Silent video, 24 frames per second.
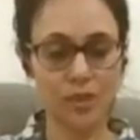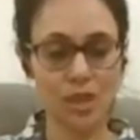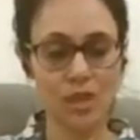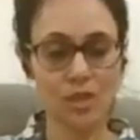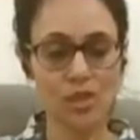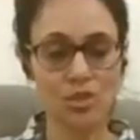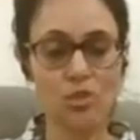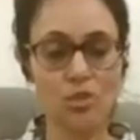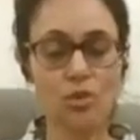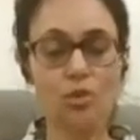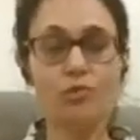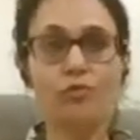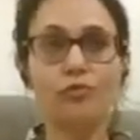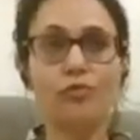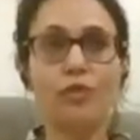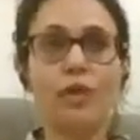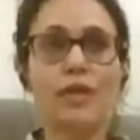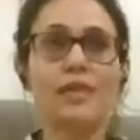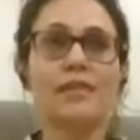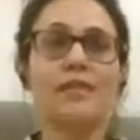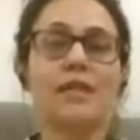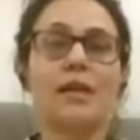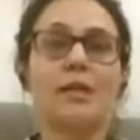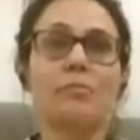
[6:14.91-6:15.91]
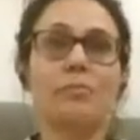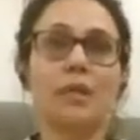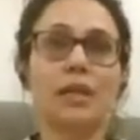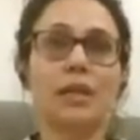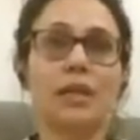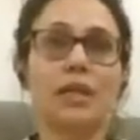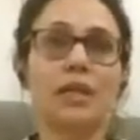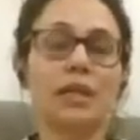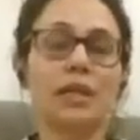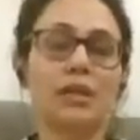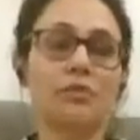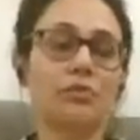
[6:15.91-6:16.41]
So for example,
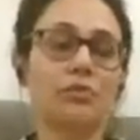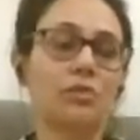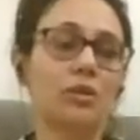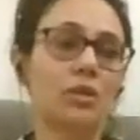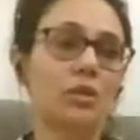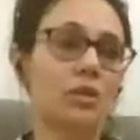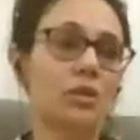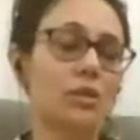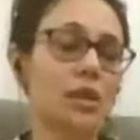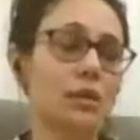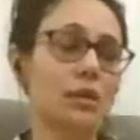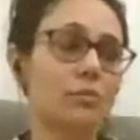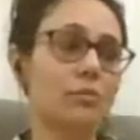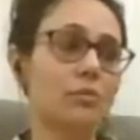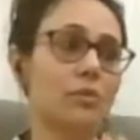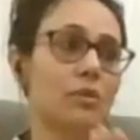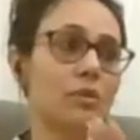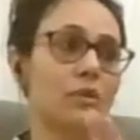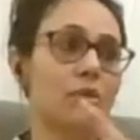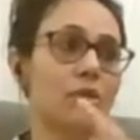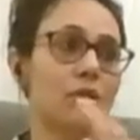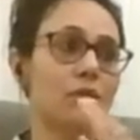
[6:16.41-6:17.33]
I'll give you an example.